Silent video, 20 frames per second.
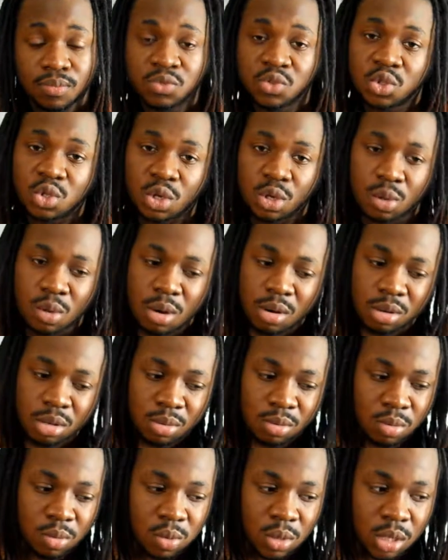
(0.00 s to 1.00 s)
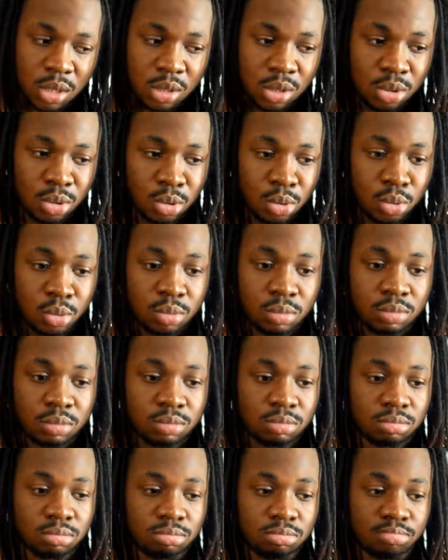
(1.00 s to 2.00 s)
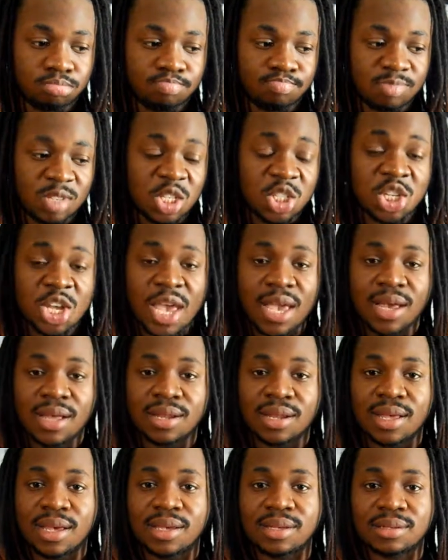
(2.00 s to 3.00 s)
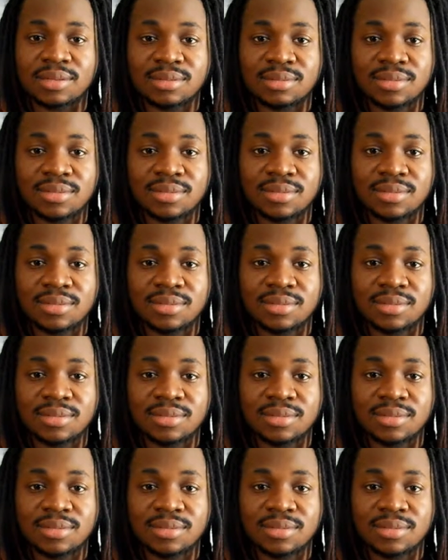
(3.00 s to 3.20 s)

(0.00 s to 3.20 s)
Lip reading: Do you worry when you ejaculate